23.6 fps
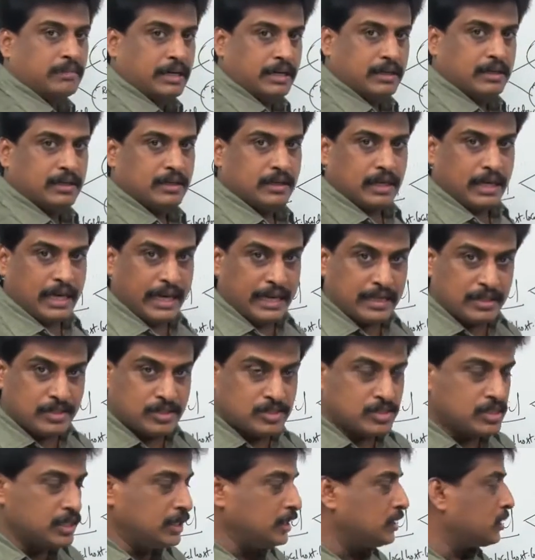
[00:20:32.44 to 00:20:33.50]
but
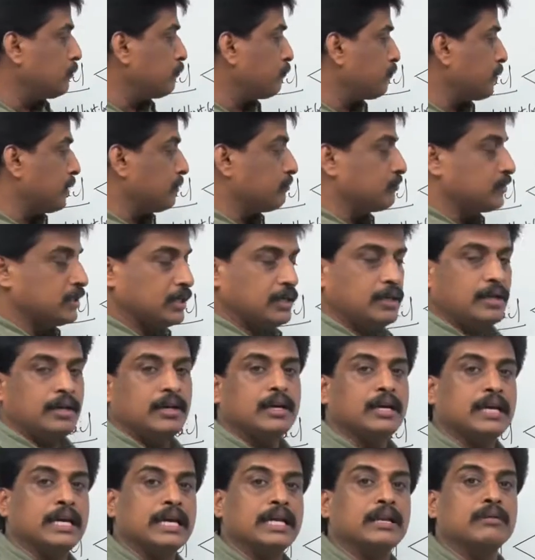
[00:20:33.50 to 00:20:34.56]
exit from the
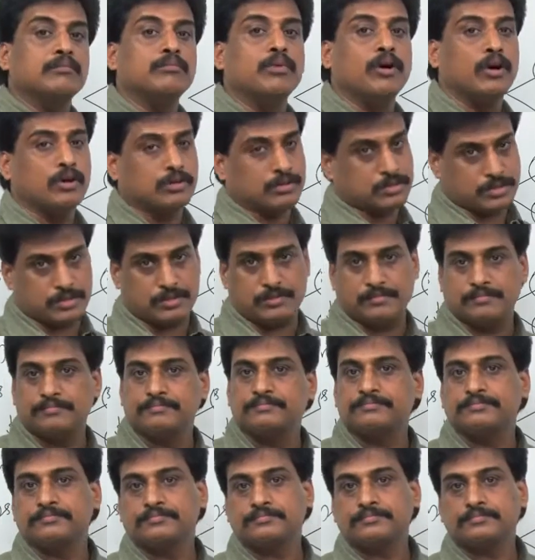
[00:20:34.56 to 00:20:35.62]
inbox.
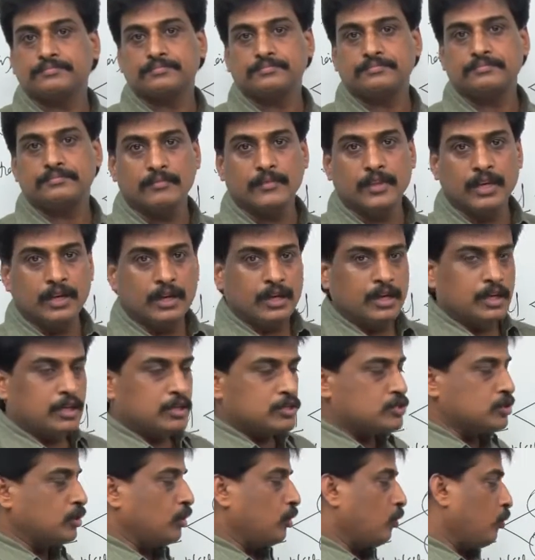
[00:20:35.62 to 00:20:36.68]

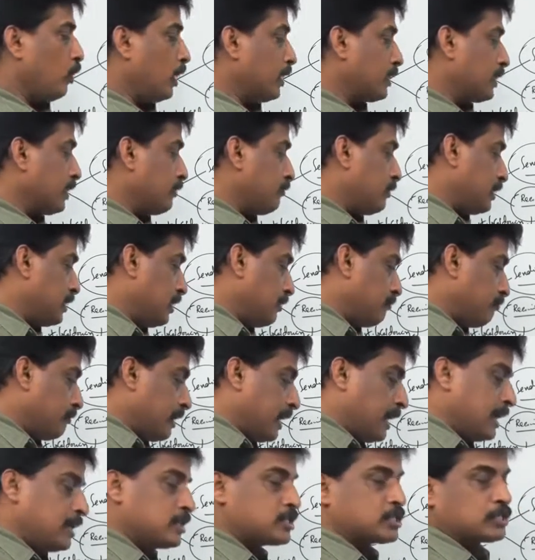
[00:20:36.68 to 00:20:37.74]
So whatever the
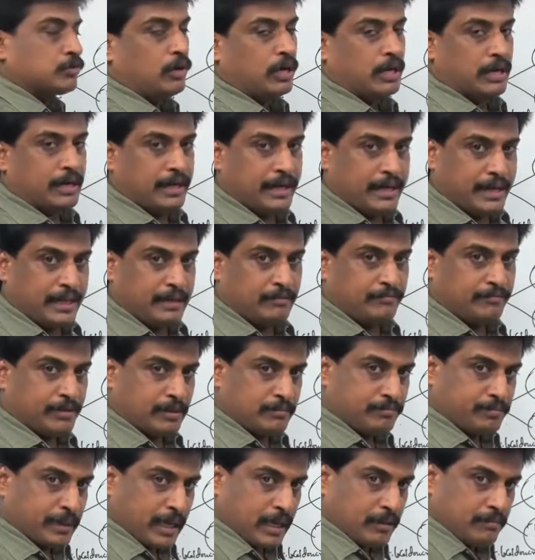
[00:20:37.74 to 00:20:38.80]
mails you are reading
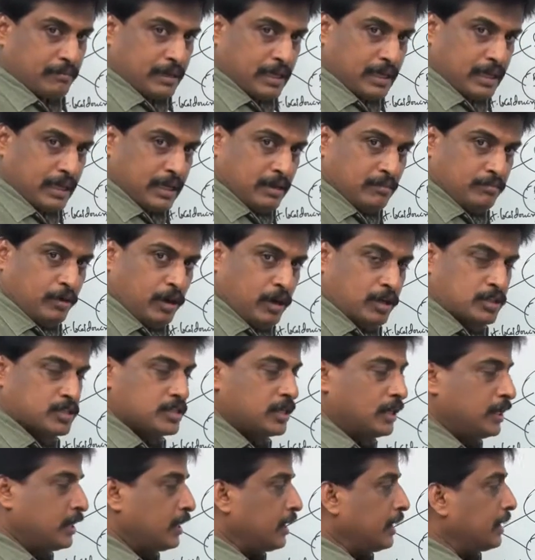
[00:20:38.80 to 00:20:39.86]
from primary inbox,
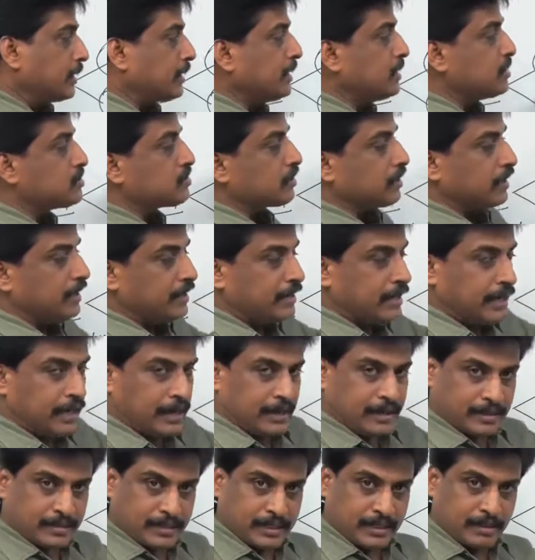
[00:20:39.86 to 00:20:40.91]
it is
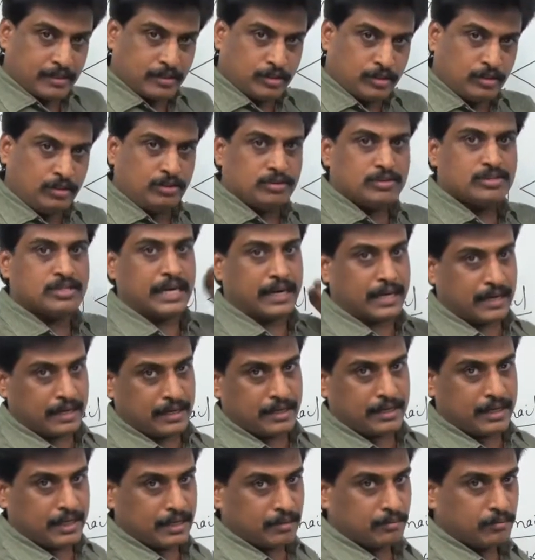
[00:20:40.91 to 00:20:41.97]
redirecting to
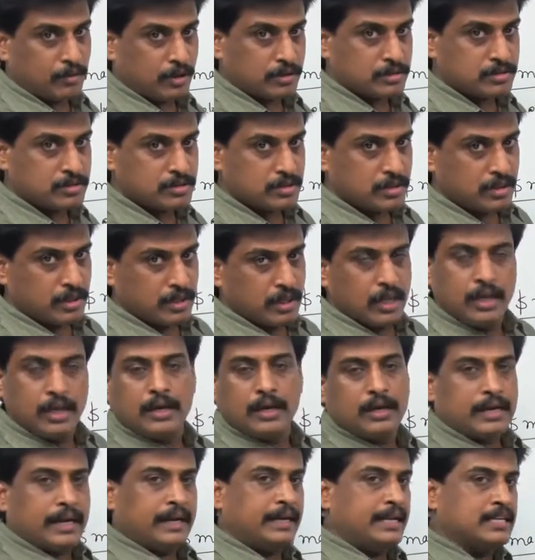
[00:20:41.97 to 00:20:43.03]
secondary inbox.
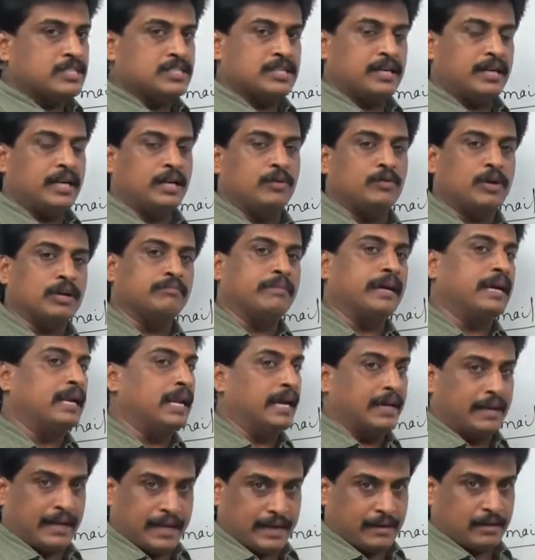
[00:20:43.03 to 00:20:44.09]
Right, yesterday one mail
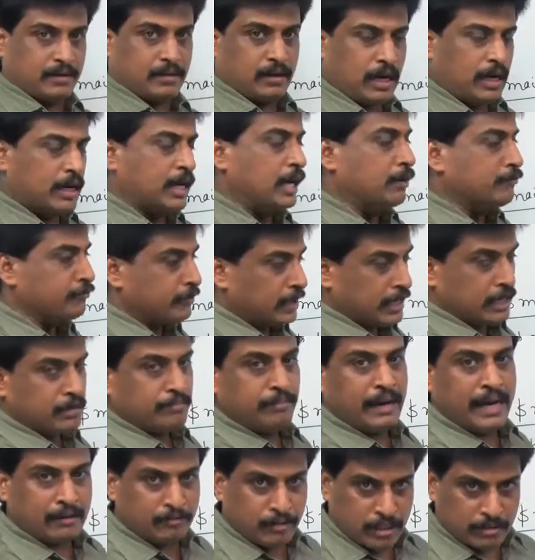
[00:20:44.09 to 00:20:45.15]
I read, or half an hour
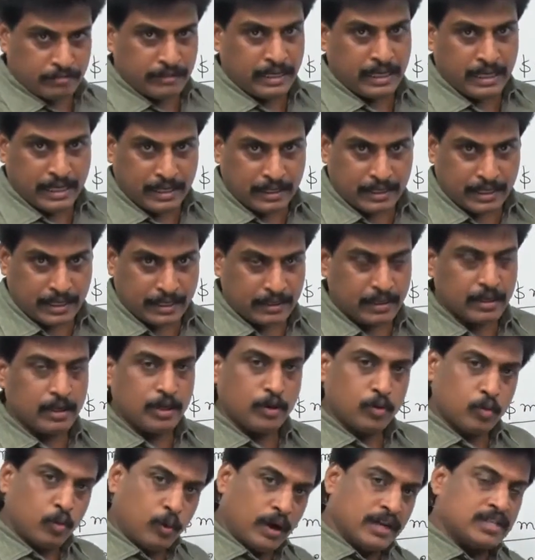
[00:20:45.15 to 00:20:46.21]
back one mail I read.
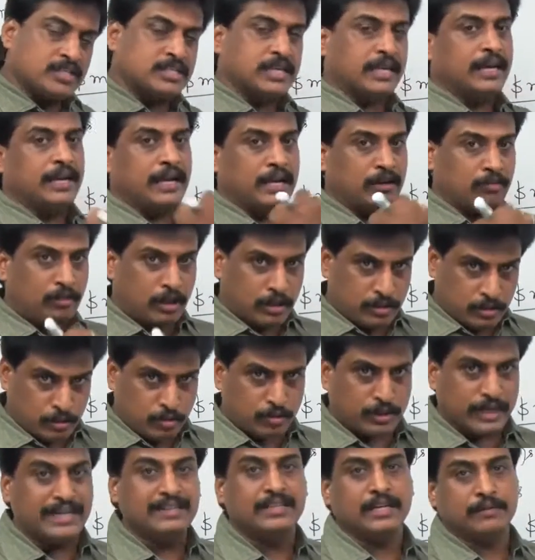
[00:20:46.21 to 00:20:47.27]
Once again I want to
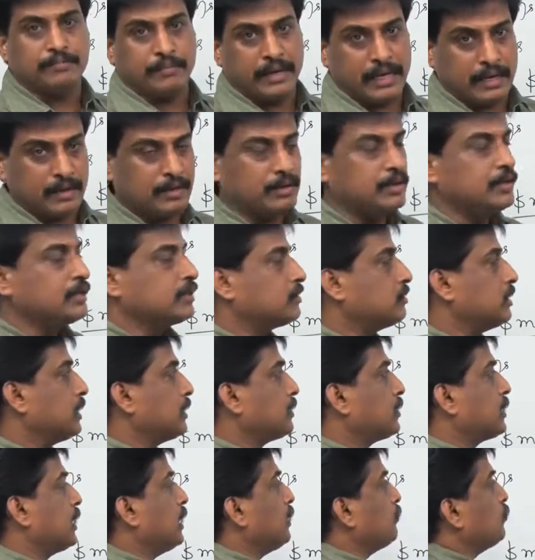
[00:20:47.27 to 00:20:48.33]
read the mail.
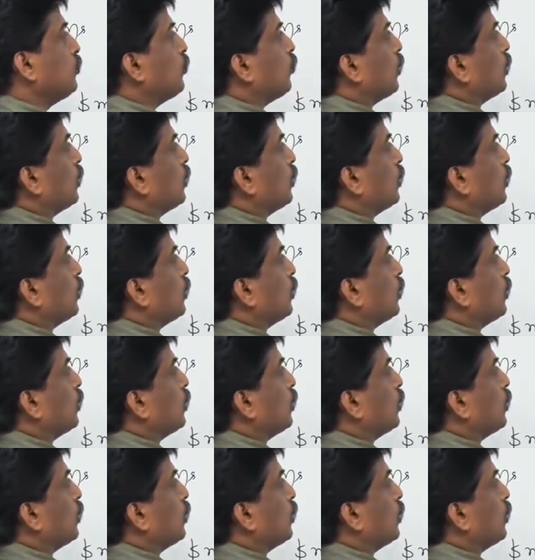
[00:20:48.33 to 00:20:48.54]
That time you